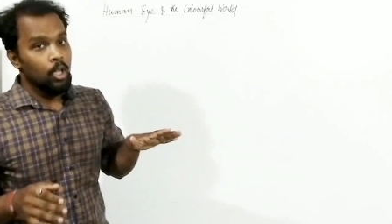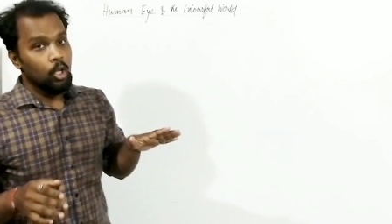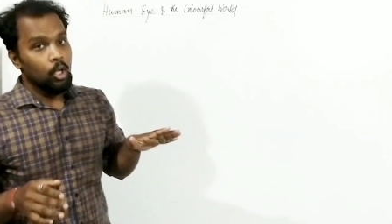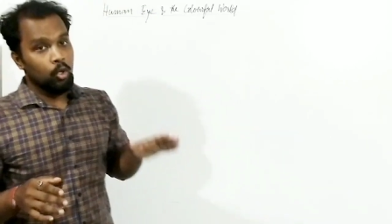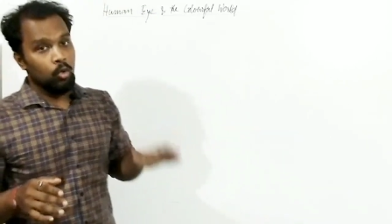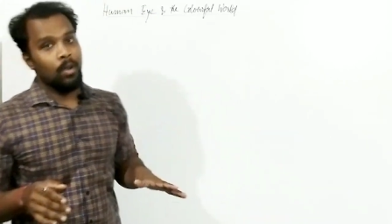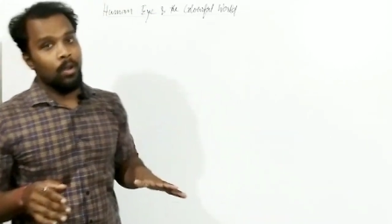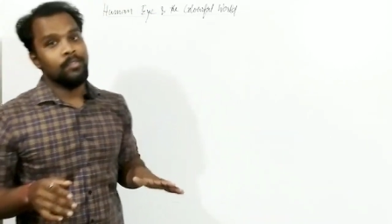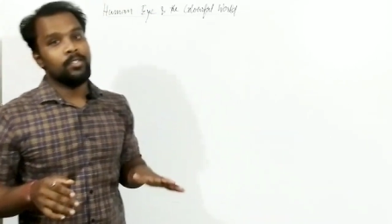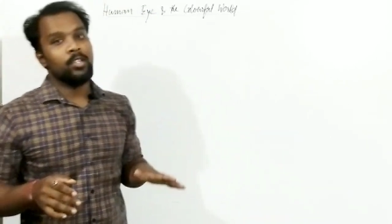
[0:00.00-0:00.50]

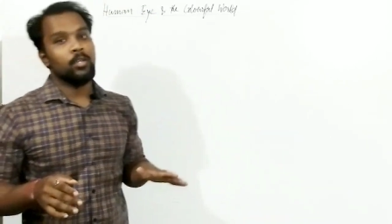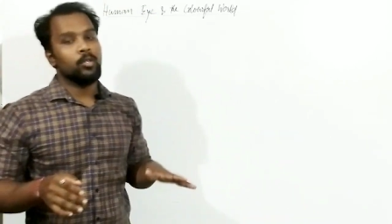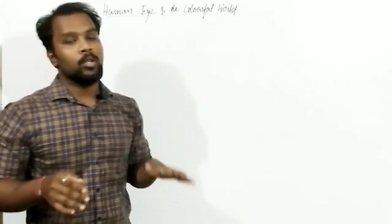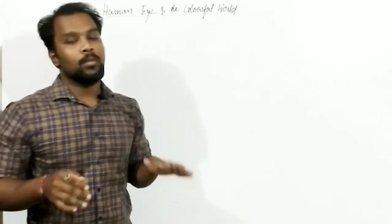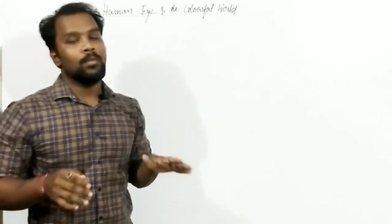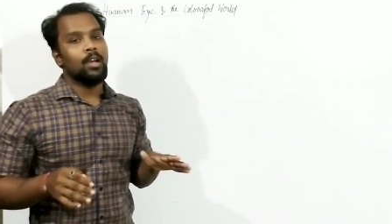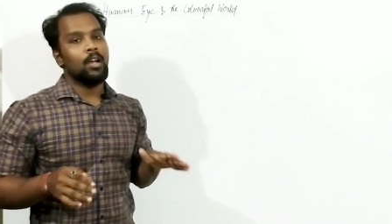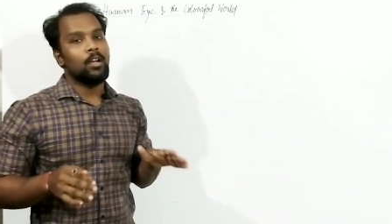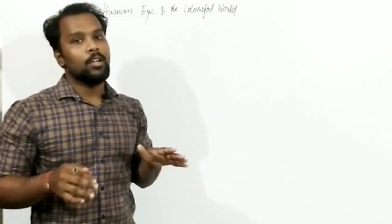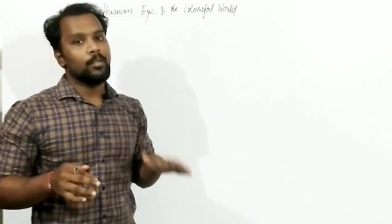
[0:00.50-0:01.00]
lower surface of
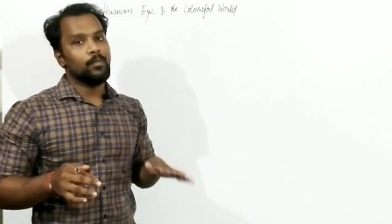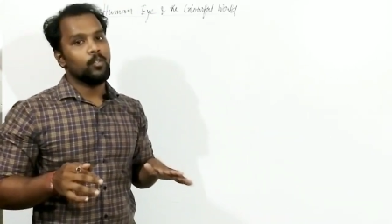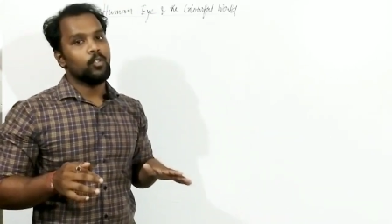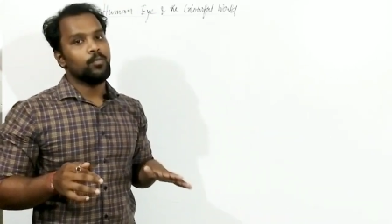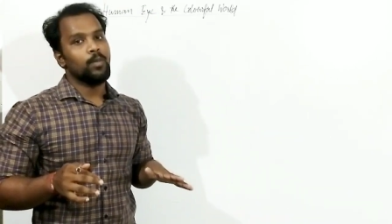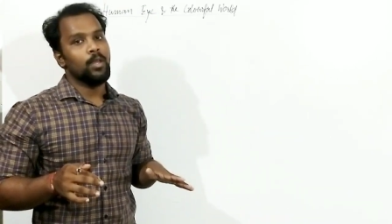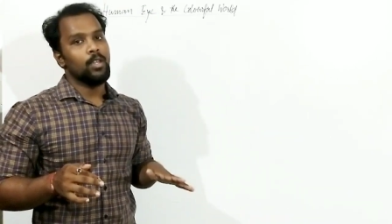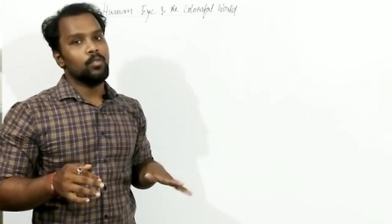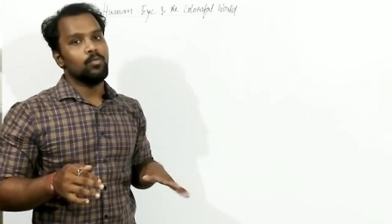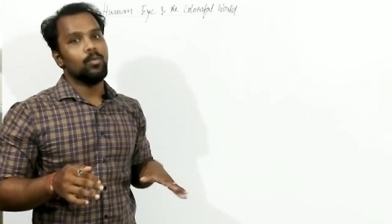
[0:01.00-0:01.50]
the Earth
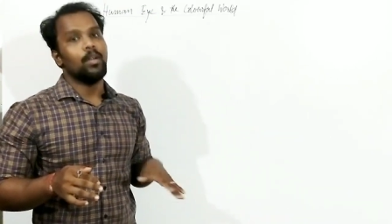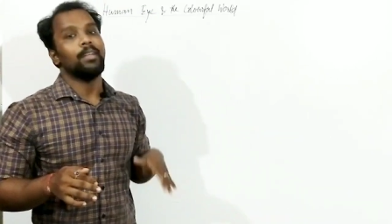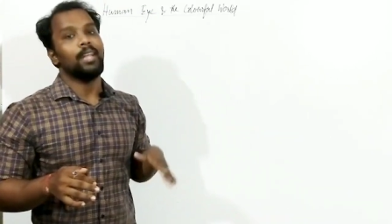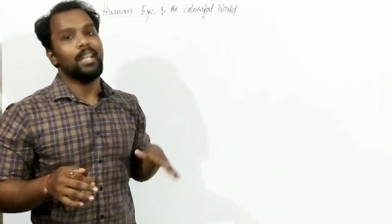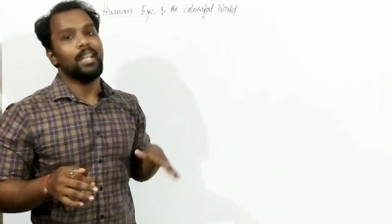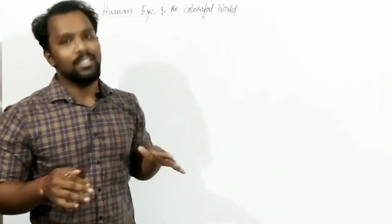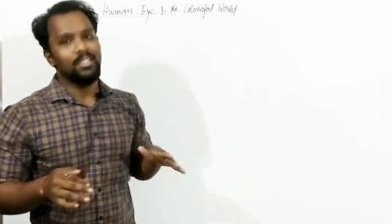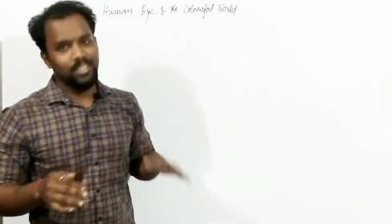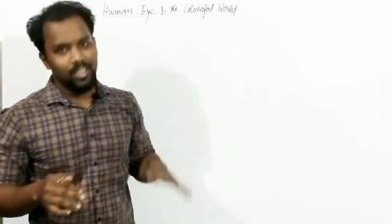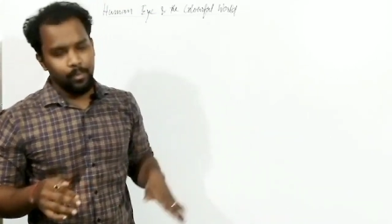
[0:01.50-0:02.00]
atmosphere is what?
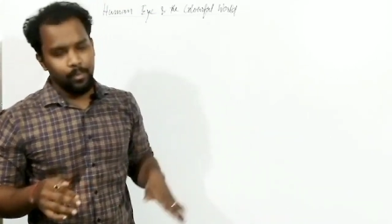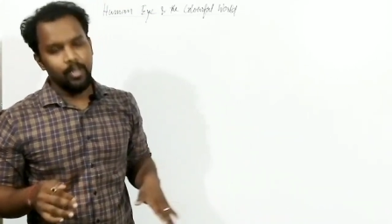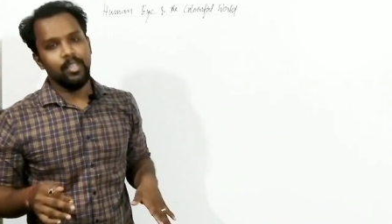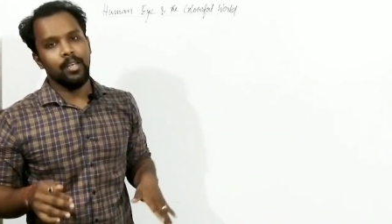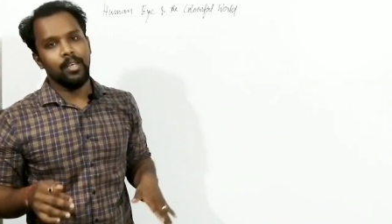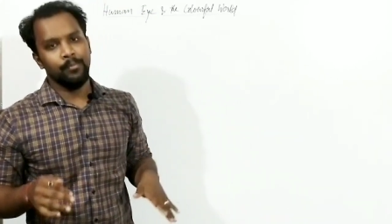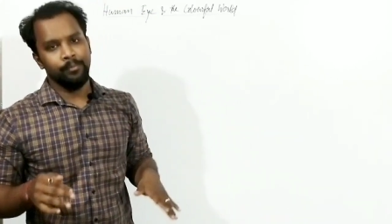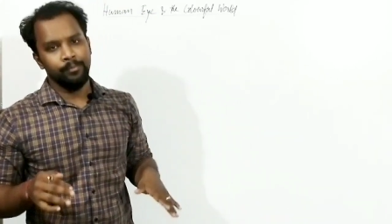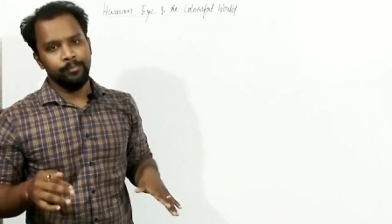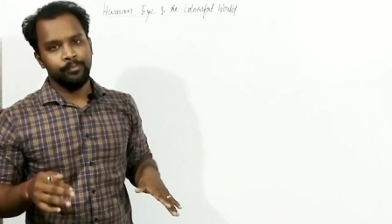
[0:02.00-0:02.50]
Denser
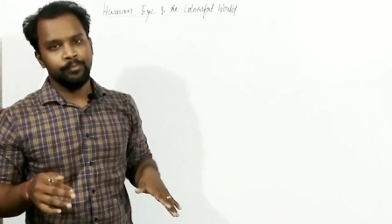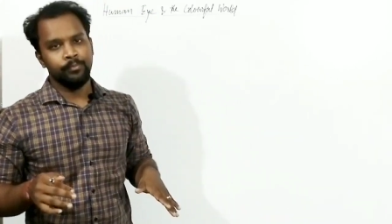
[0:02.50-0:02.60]
medium,